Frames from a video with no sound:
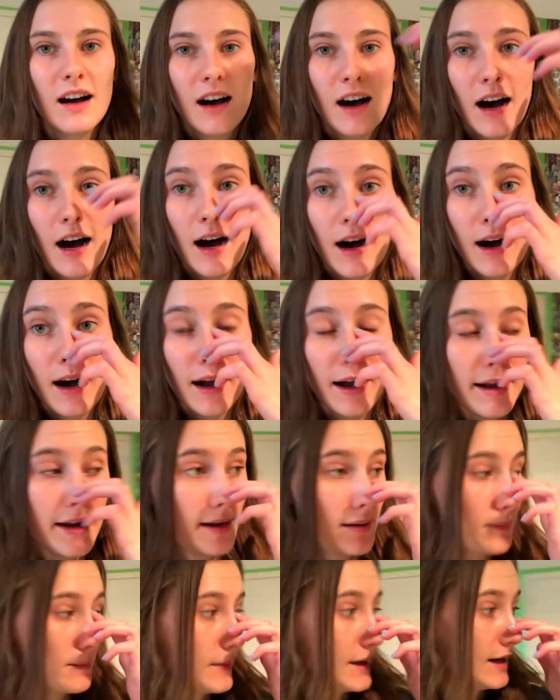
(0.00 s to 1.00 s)

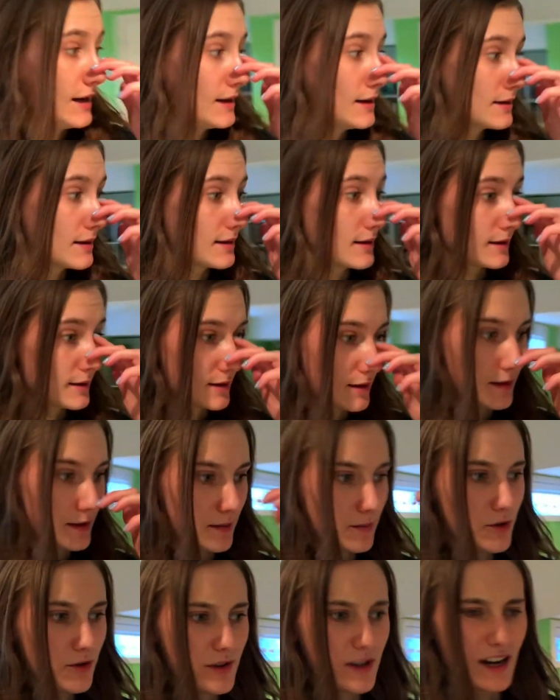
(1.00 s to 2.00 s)
I made this
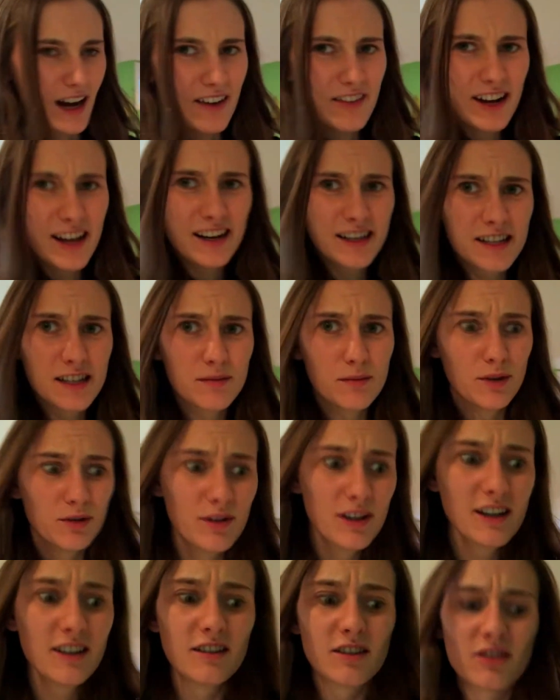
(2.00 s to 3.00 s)
smoothie. I haven't had a
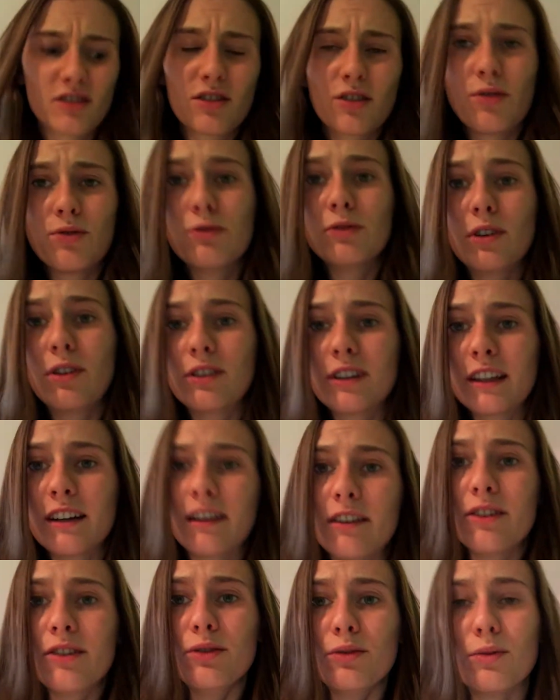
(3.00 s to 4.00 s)
smoothie in so long, and I
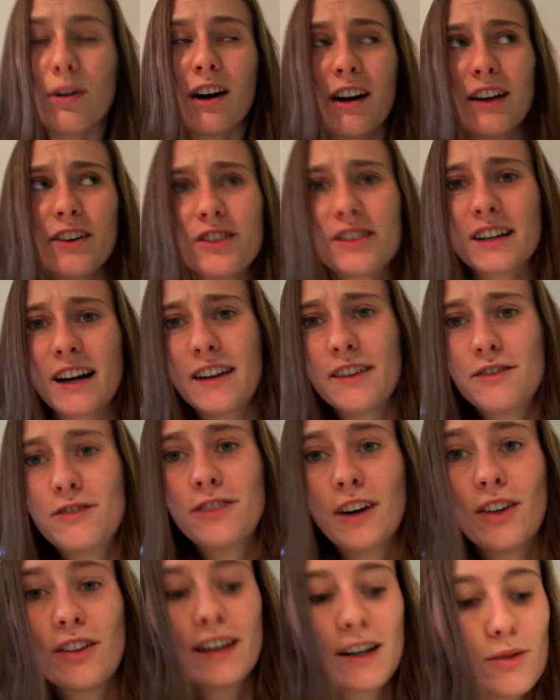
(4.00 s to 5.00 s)
don't know why, I just kind of
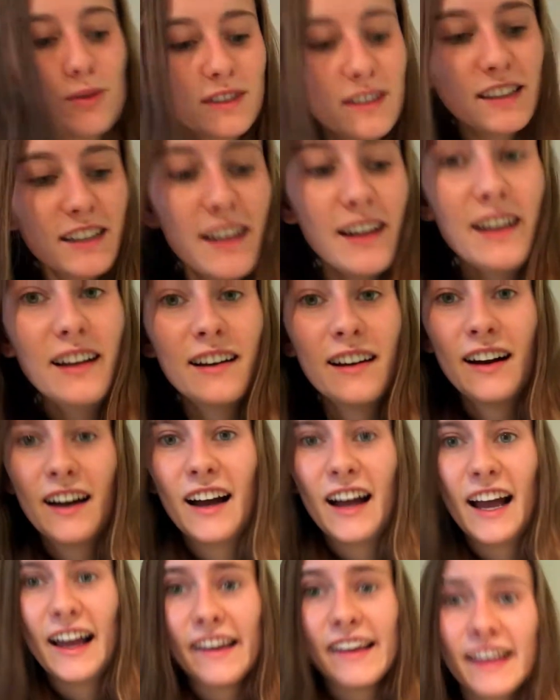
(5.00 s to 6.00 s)
felt like one today.
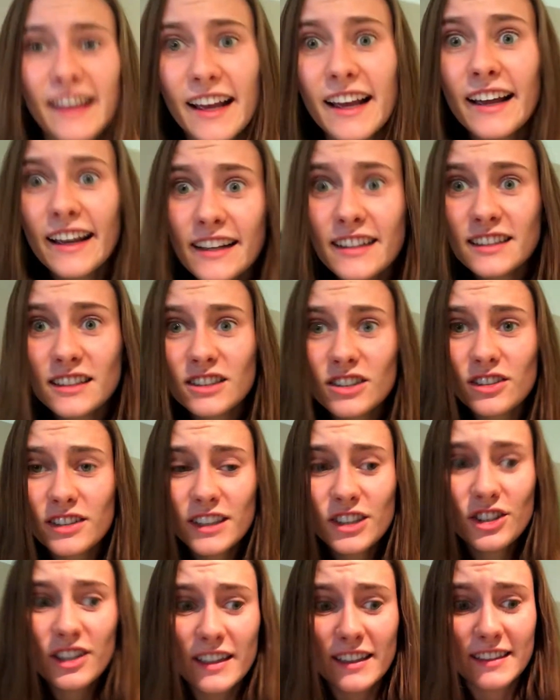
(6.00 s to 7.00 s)
It's
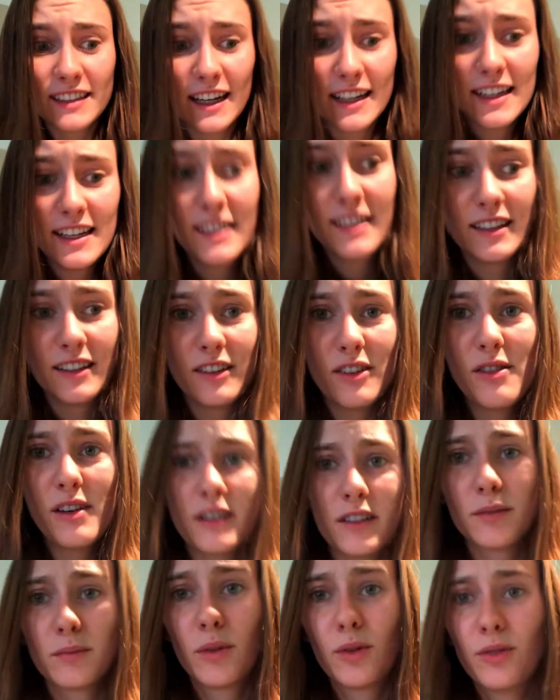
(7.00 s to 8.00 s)
delicious. I need to do
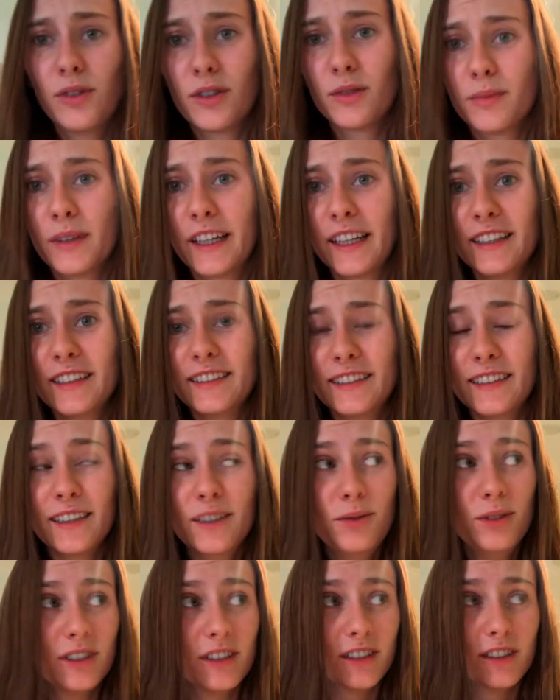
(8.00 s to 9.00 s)
this more because it
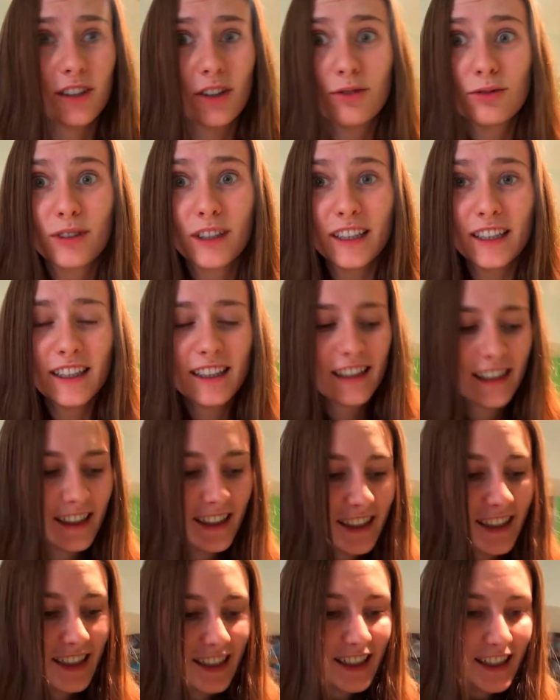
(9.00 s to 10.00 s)
was so good.
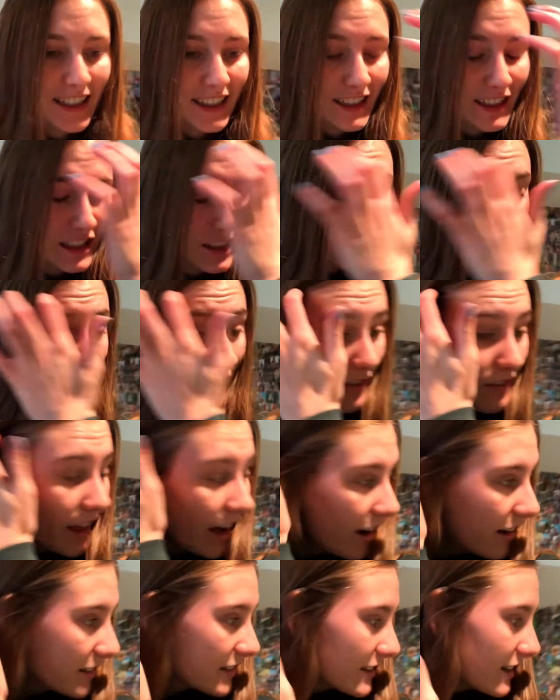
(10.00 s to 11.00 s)
So I have
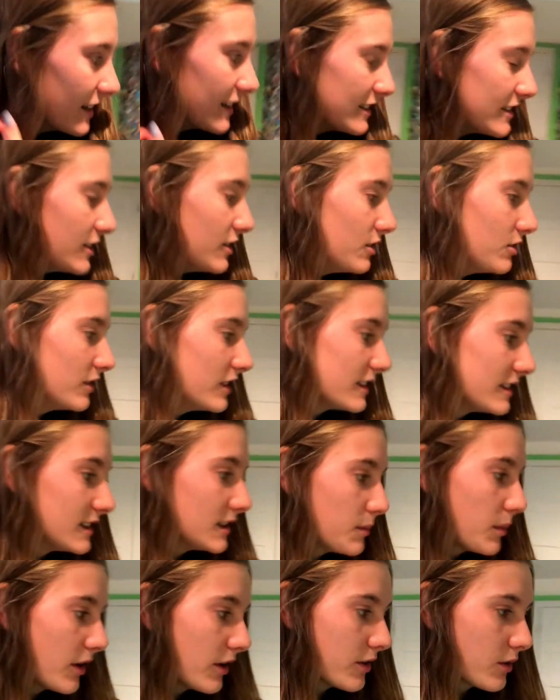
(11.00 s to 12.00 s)
that to
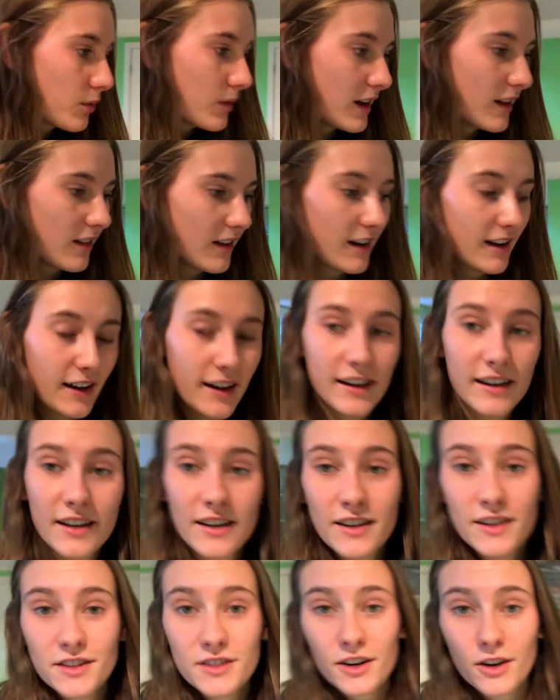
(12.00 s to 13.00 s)
sip on while I
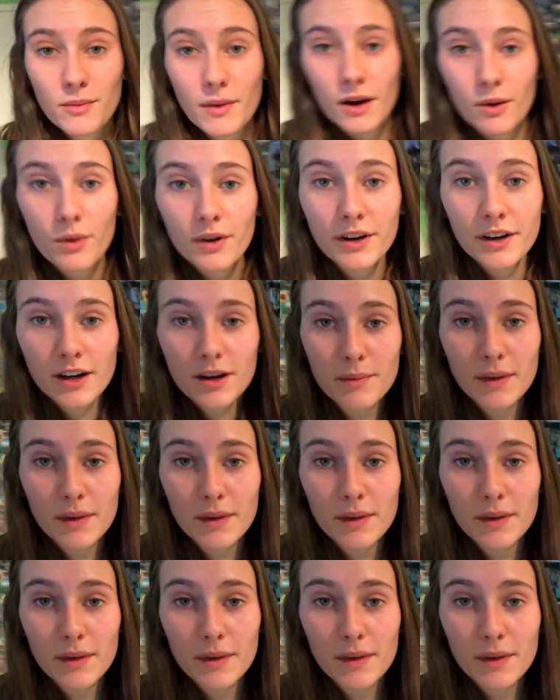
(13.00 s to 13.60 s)
start my work.